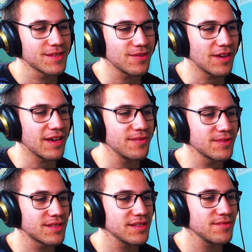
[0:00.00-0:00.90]
so yeah, it
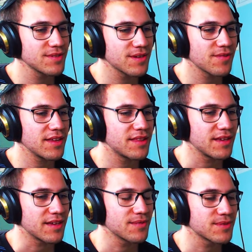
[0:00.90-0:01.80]
was a great
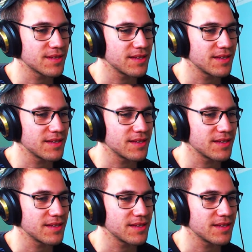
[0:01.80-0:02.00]
thing. It was